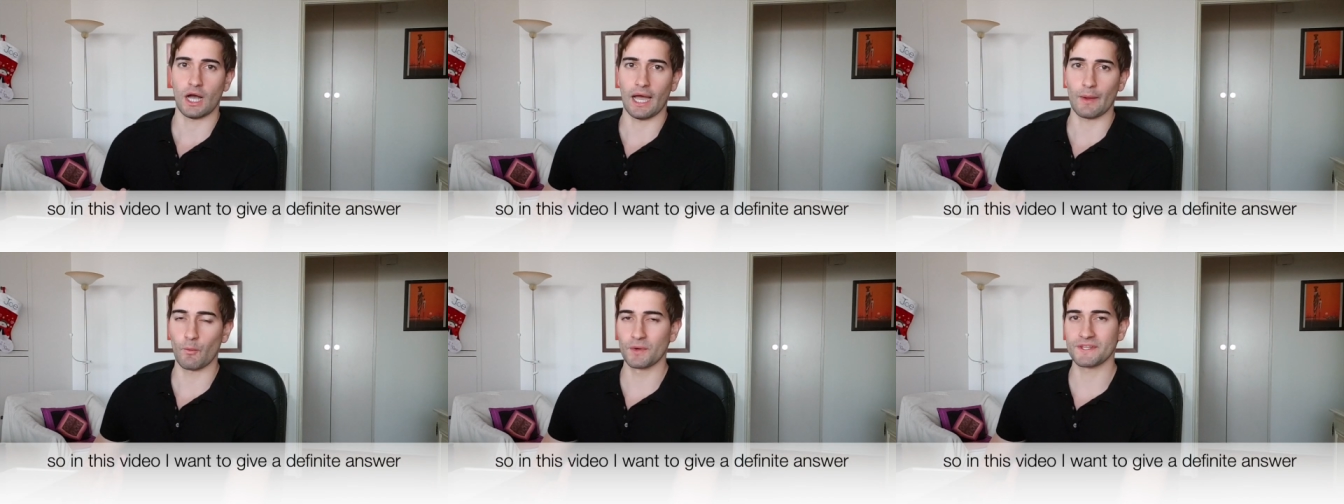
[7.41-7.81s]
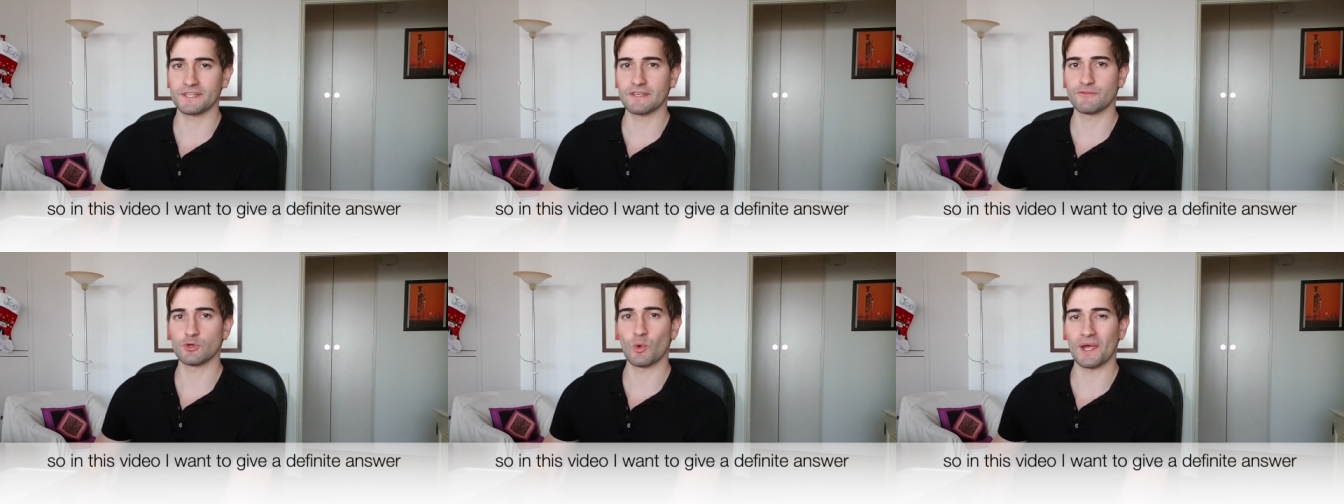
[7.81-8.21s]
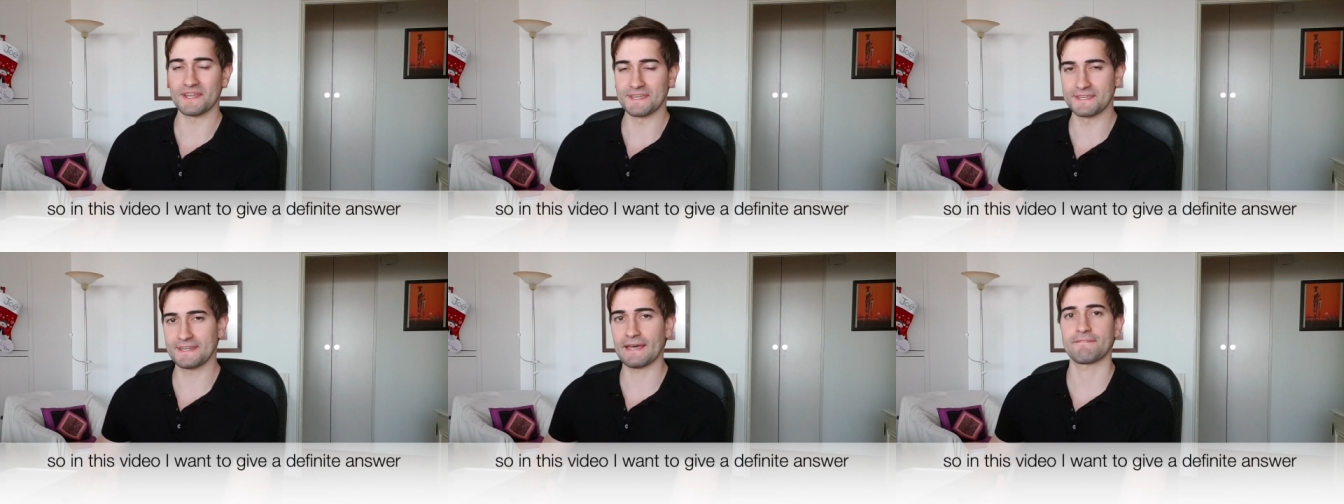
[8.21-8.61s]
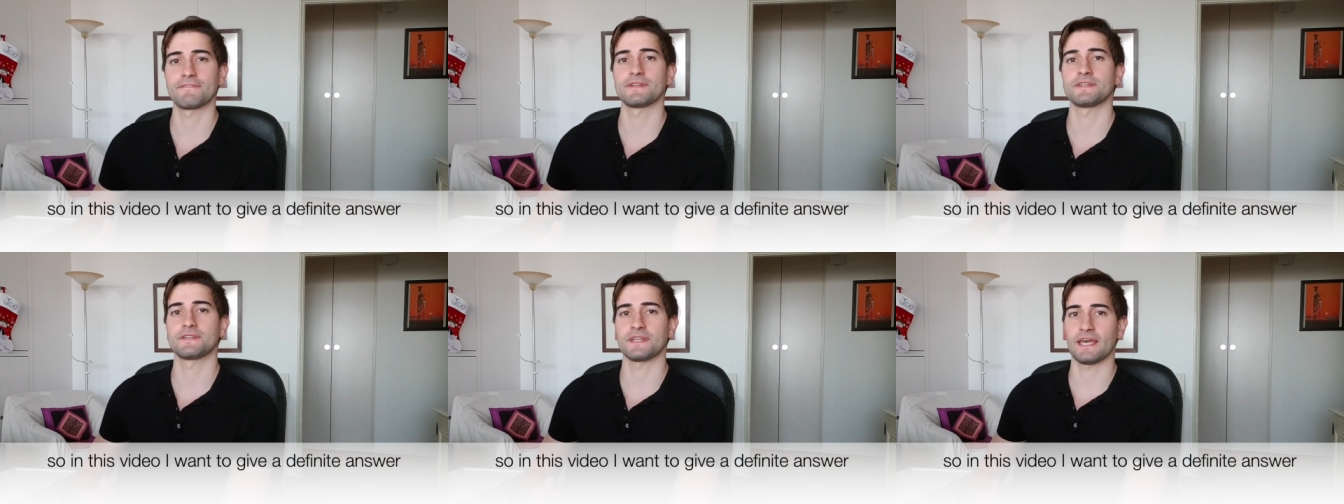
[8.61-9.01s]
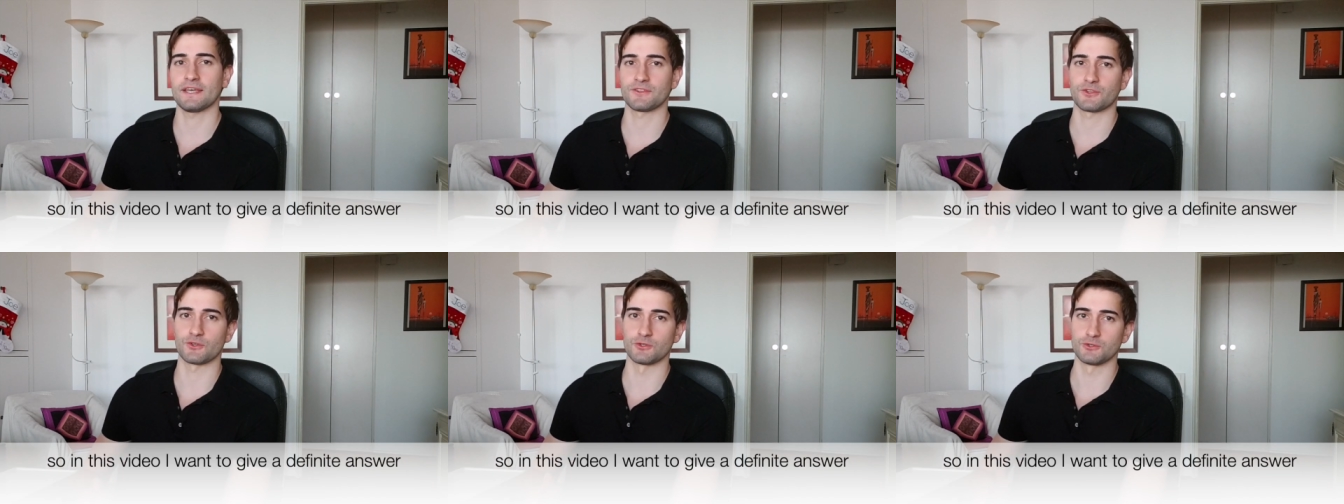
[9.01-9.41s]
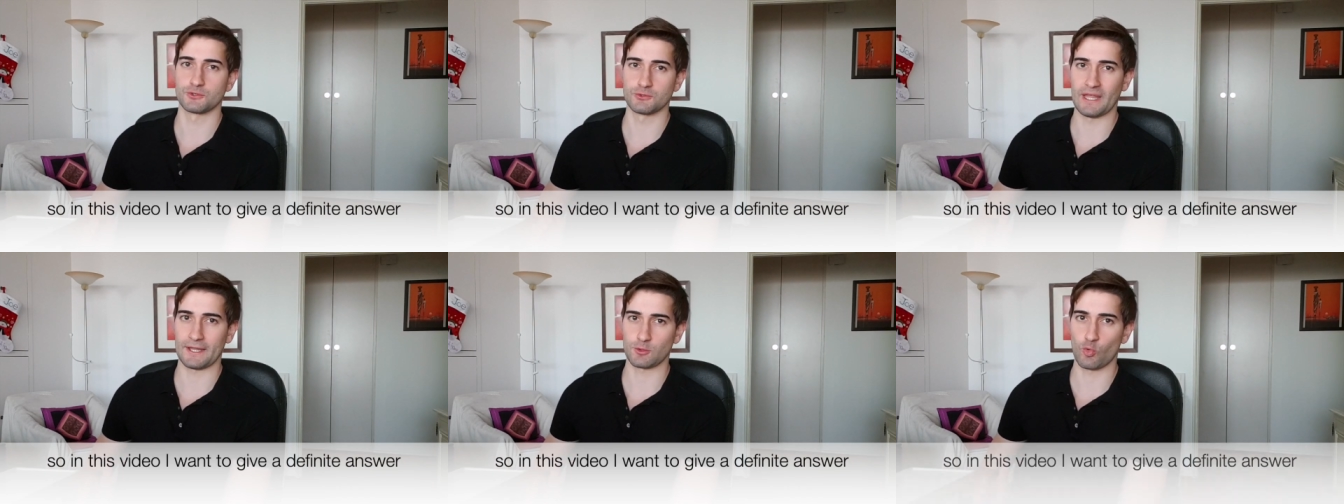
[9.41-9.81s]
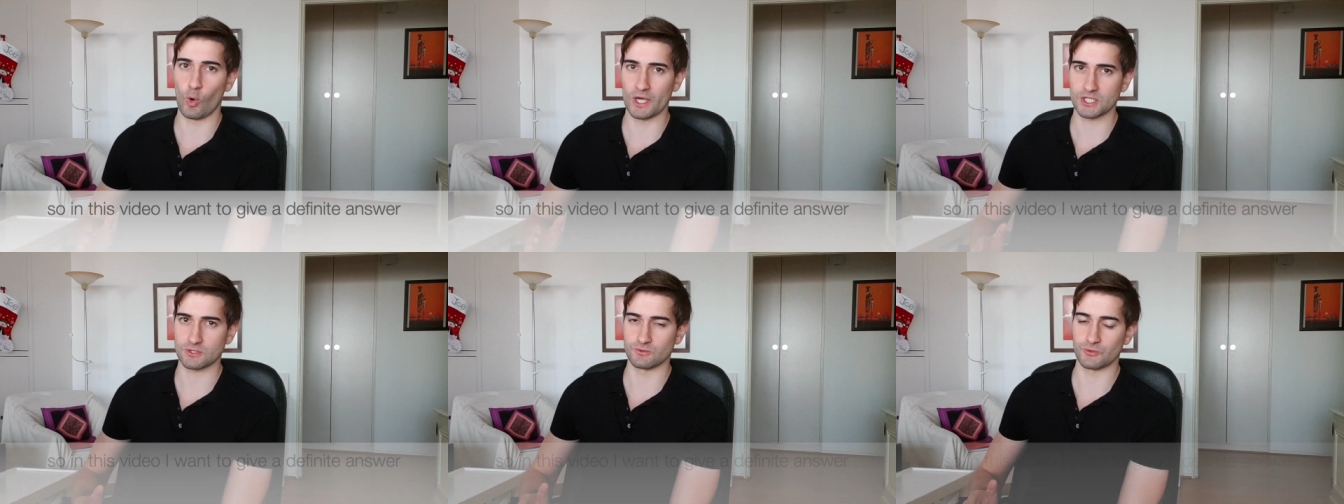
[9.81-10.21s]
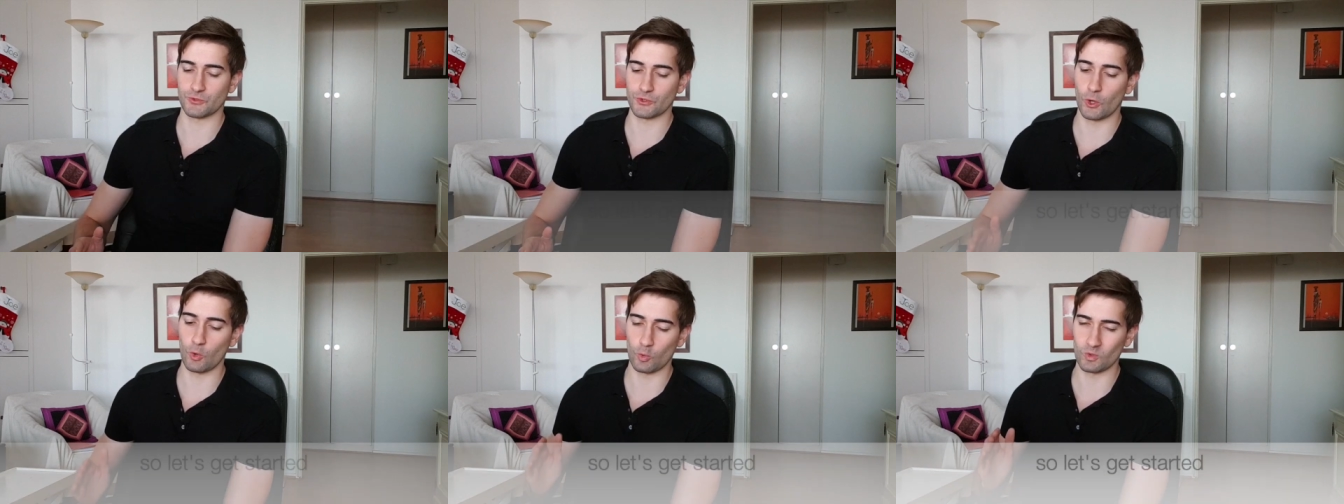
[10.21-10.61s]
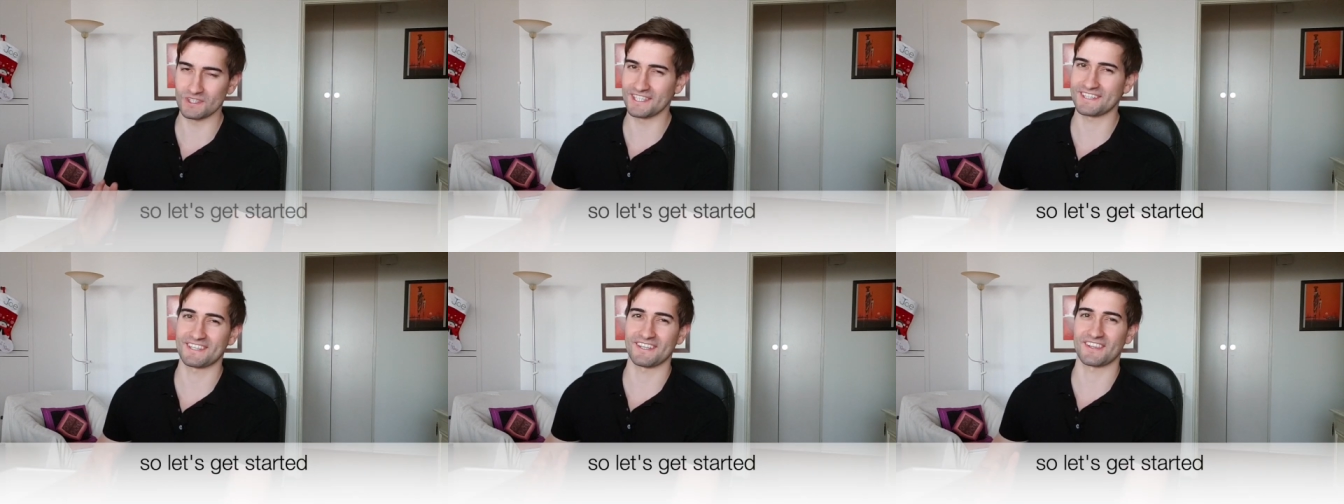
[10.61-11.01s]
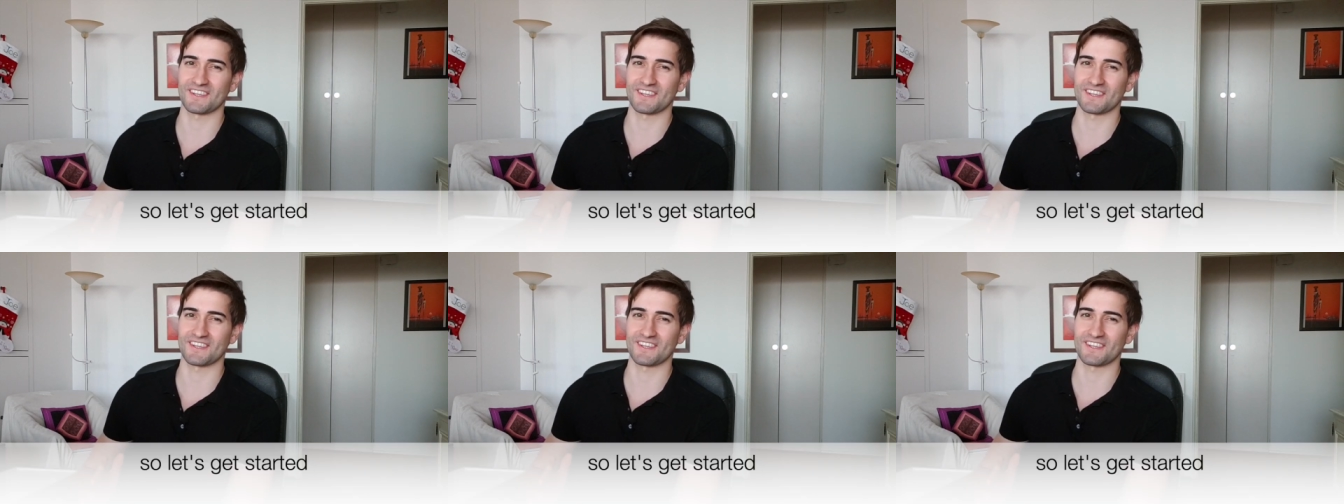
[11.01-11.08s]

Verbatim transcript: I want to give you a definite answer to that question, so let's get